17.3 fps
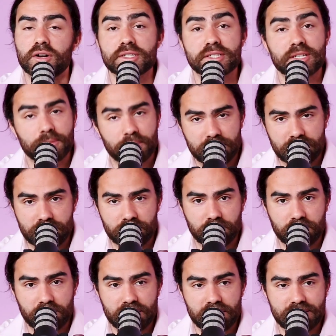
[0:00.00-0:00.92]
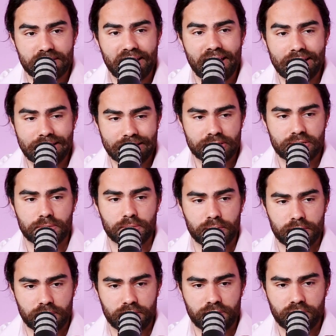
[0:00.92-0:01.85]
Oscar Pistorious
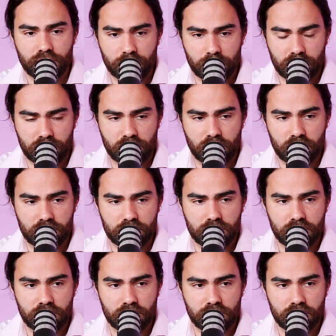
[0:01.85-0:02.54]
eligible for parole.